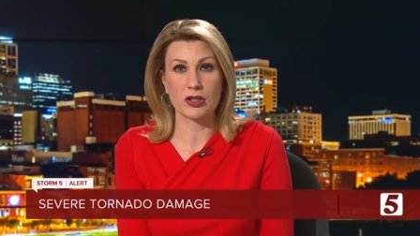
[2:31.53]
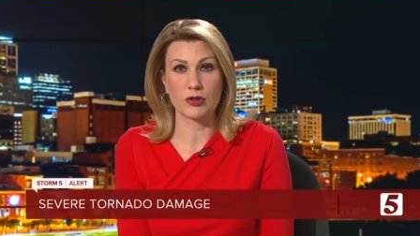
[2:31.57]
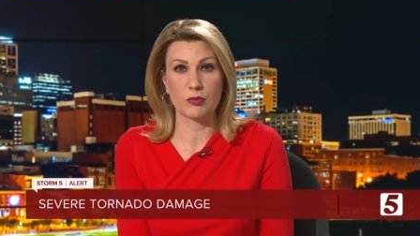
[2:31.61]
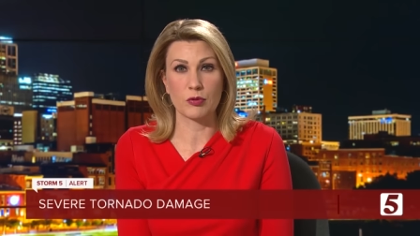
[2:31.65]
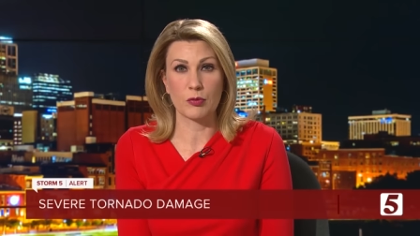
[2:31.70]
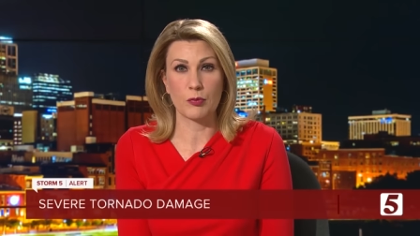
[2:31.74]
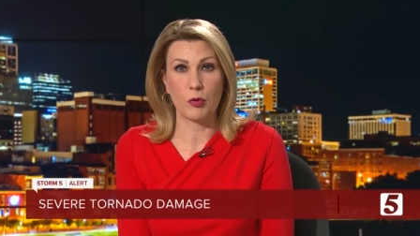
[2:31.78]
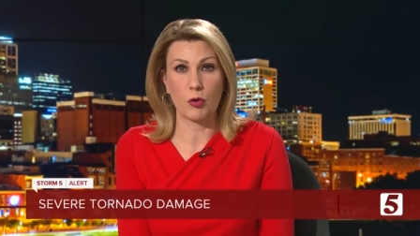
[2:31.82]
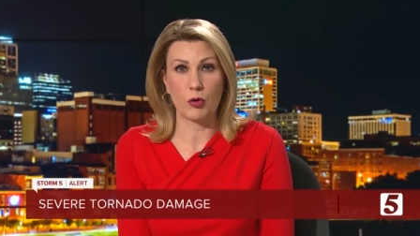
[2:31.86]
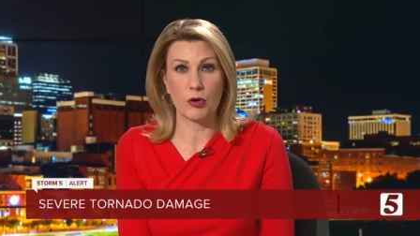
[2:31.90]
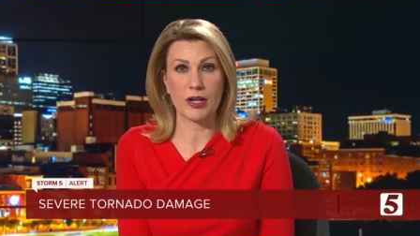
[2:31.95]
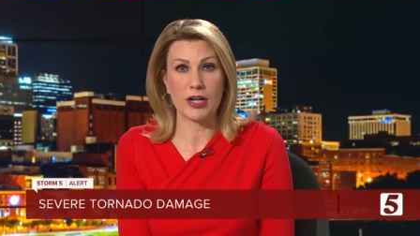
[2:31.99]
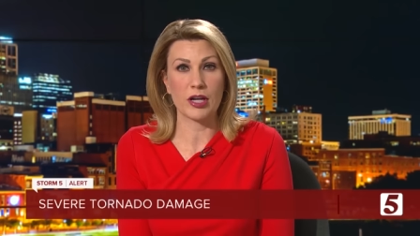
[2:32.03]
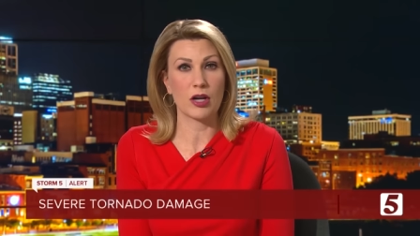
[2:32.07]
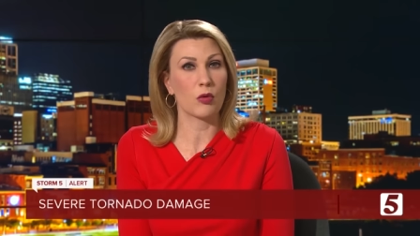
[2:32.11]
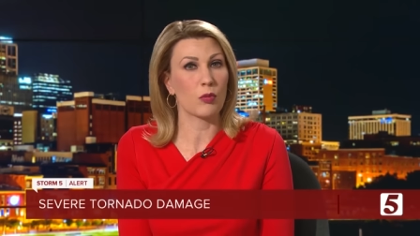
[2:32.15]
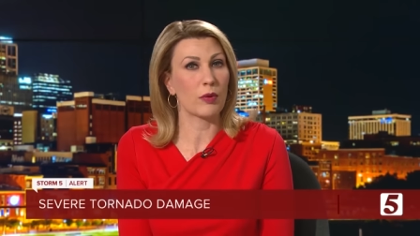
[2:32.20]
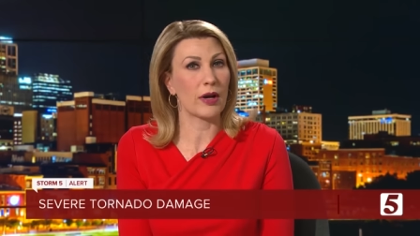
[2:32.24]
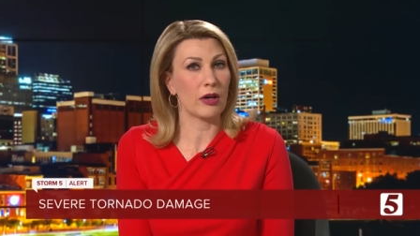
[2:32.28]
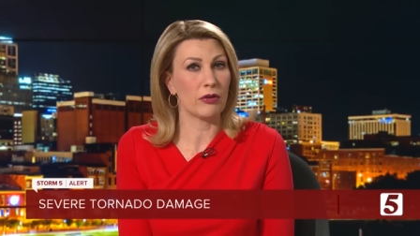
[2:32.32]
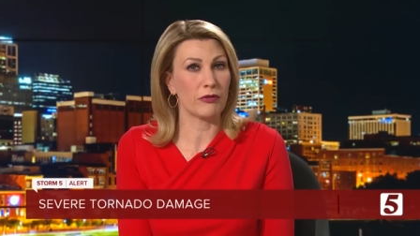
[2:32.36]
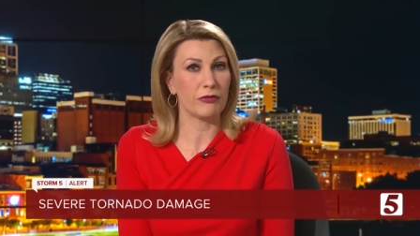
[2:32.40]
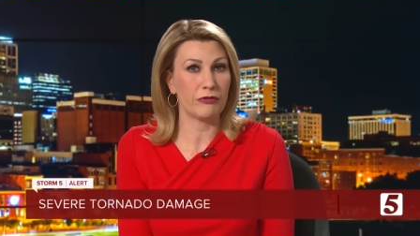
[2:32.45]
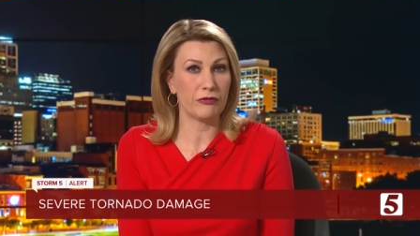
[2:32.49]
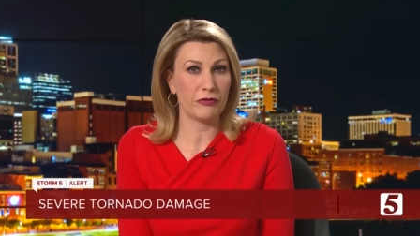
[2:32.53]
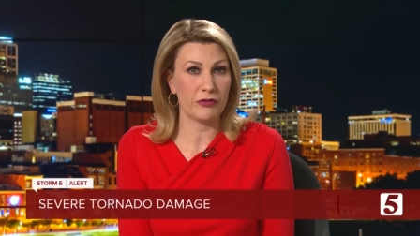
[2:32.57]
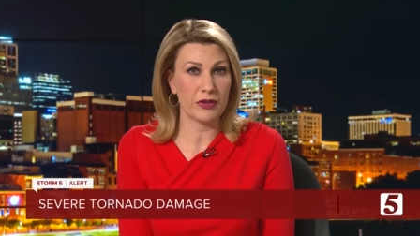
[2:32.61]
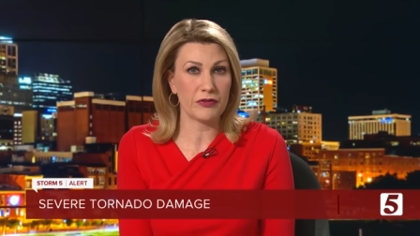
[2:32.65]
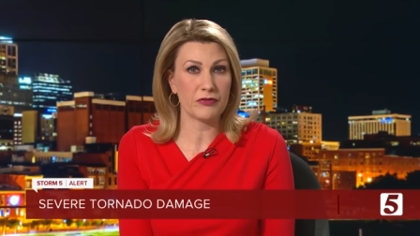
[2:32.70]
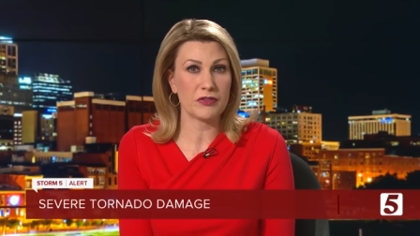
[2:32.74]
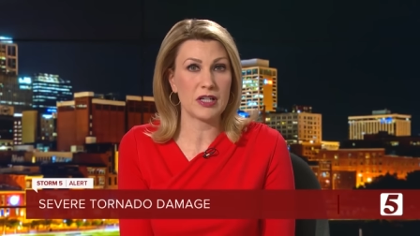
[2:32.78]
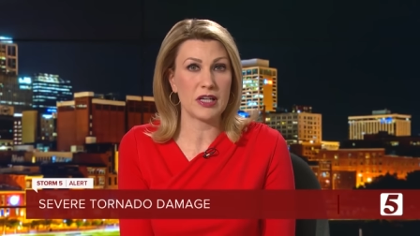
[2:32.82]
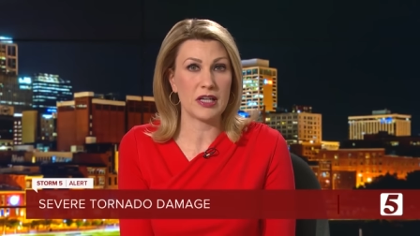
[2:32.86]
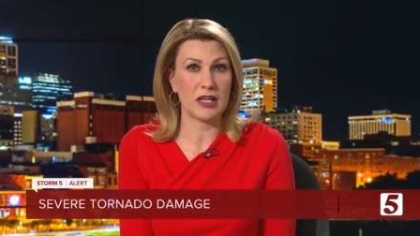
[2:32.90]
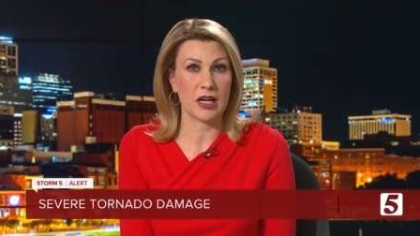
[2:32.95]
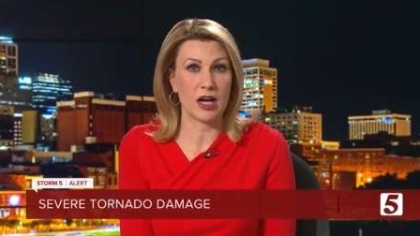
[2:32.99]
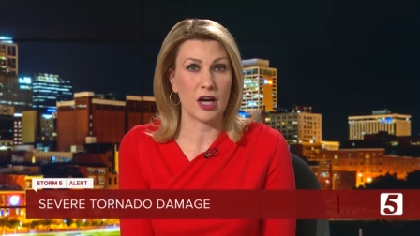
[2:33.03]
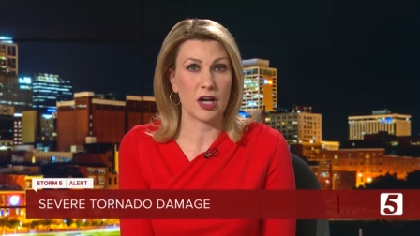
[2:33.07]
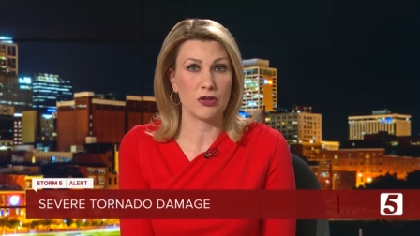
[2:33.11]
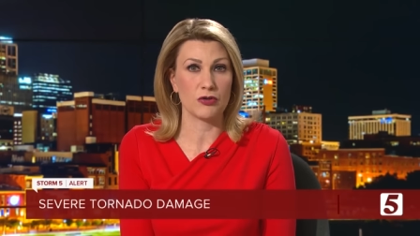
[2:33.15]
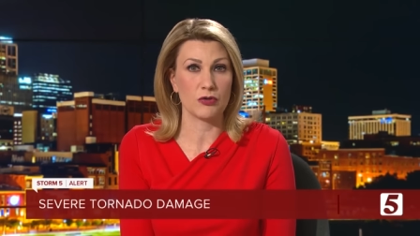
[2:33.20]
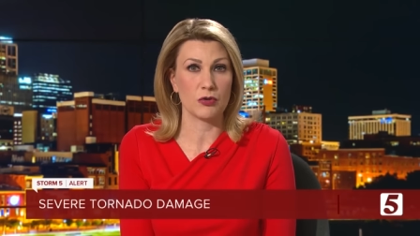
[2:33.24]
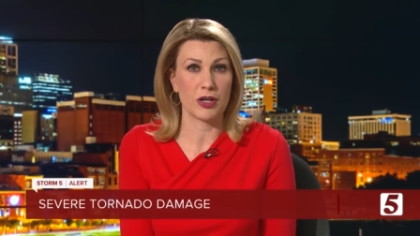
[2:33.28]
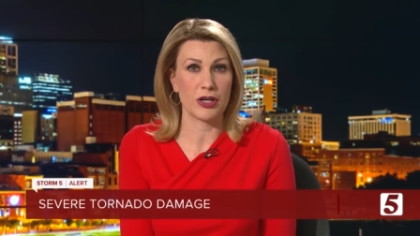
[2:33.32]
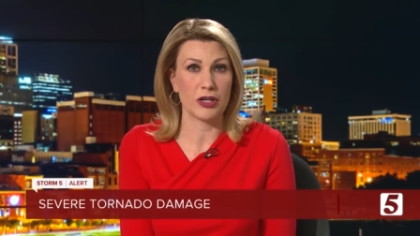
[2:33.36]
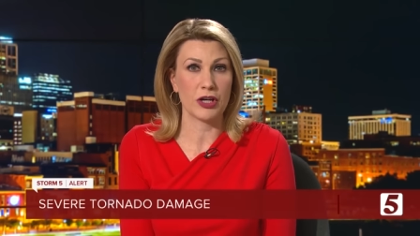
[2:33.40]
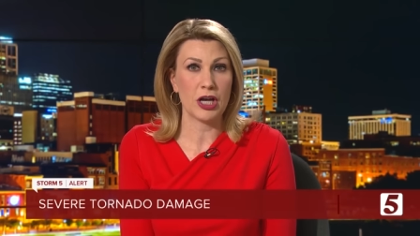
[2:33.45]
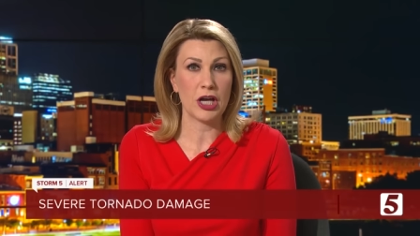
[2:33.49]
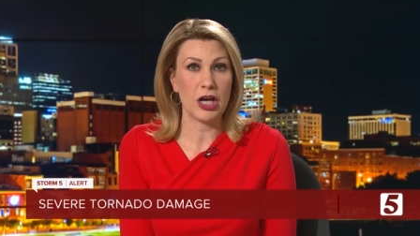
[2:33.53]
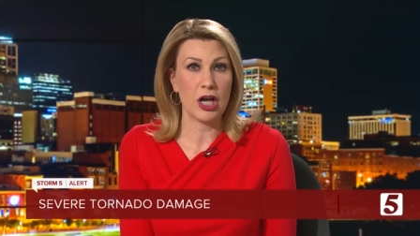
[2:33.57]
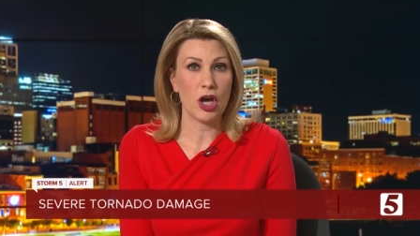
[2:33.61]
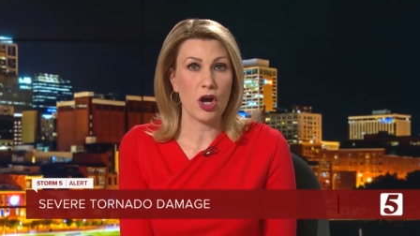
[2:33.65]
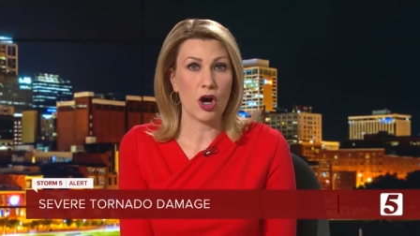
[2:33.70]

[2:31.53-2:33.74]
is reporting around 1,500